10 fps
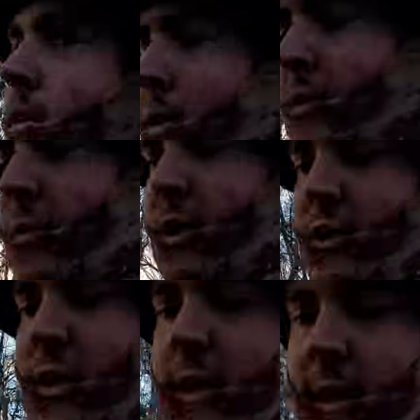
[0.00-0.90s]
there is fresh
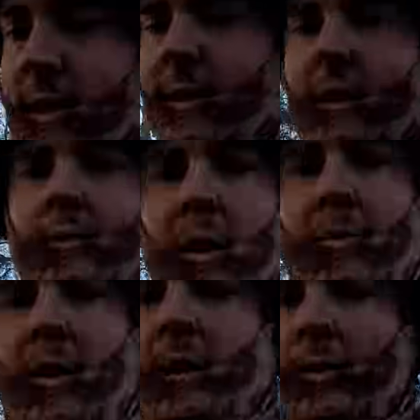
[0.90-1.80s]
shit there, so they've
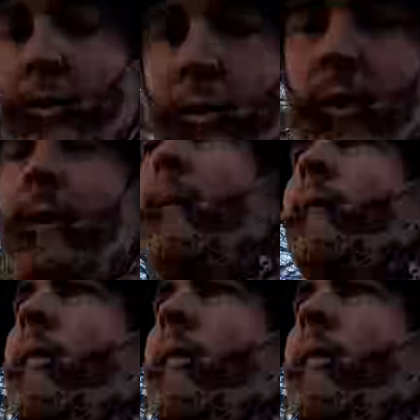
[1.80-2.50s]
been back through there.